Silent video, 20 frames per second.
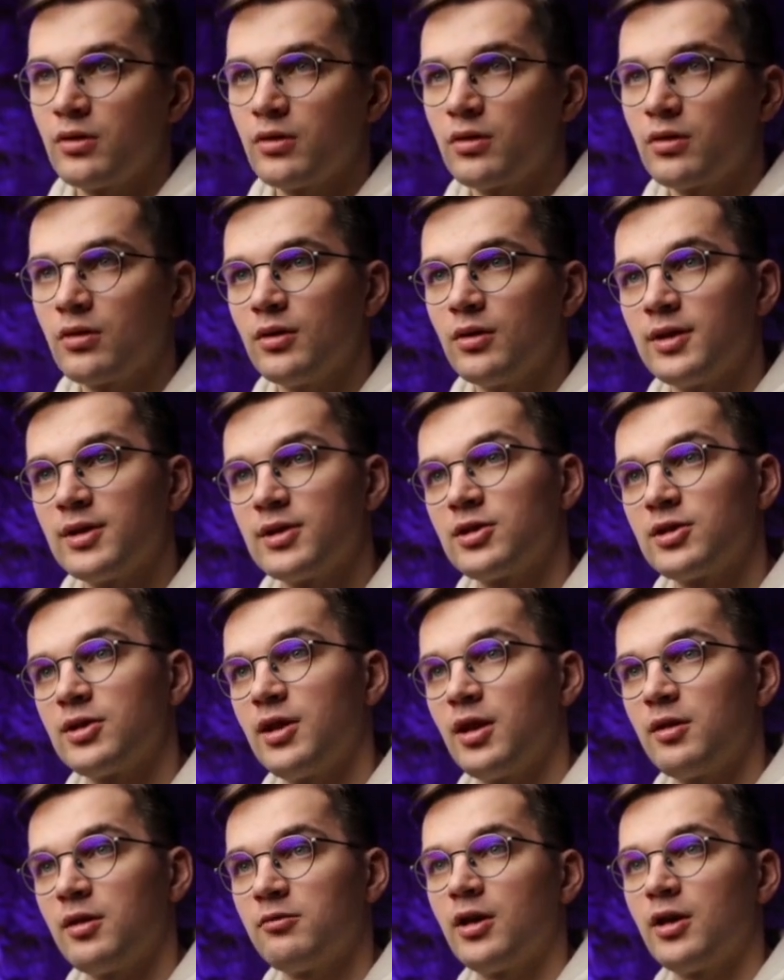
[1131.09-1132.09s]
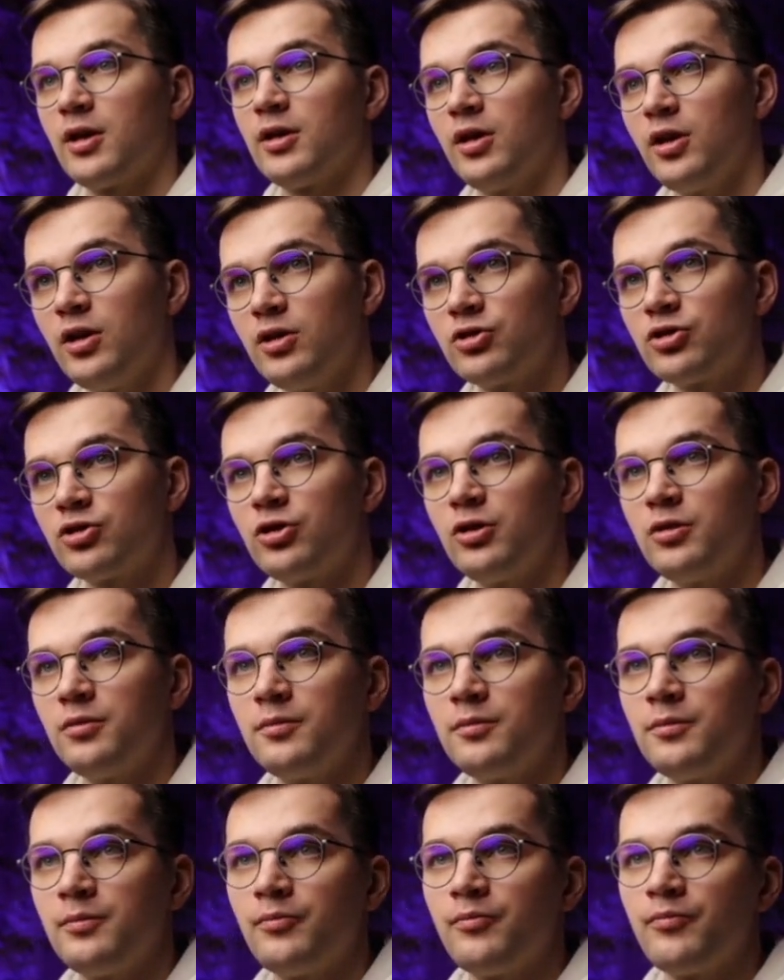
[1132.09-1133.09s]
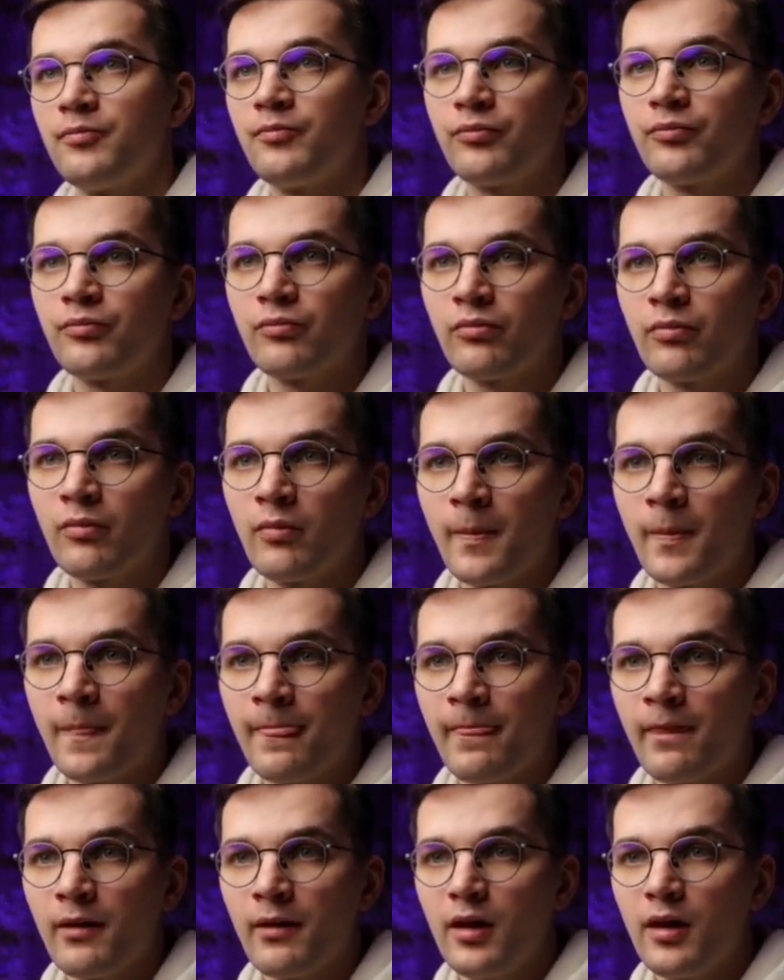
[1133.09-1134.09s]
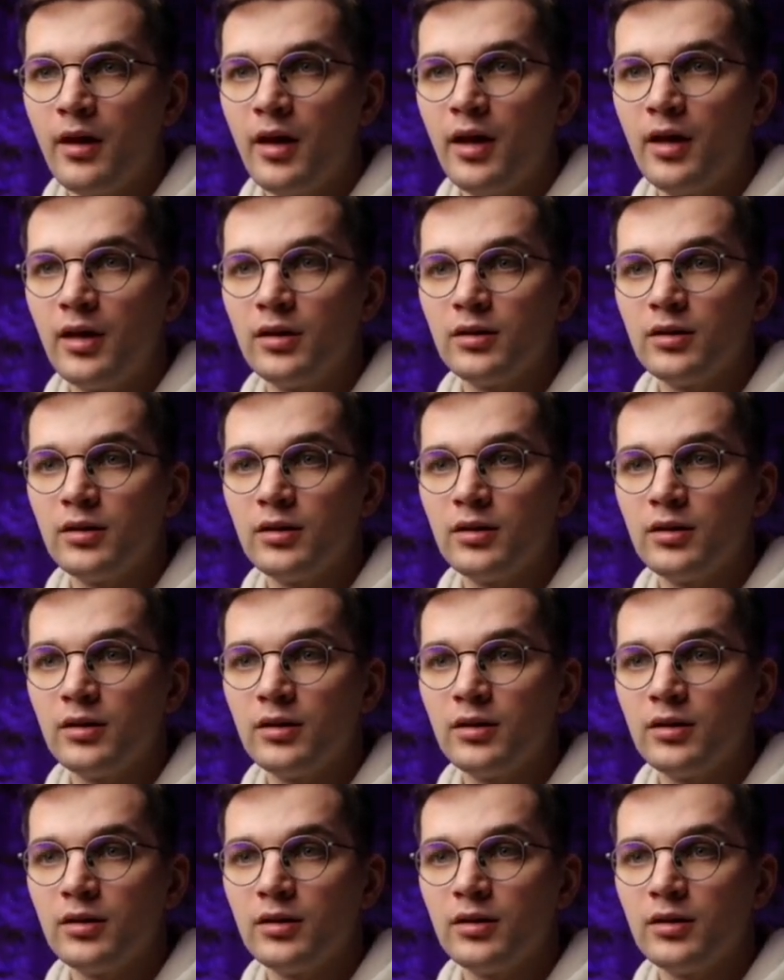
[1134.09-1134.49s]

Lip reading: Let's name that intro, and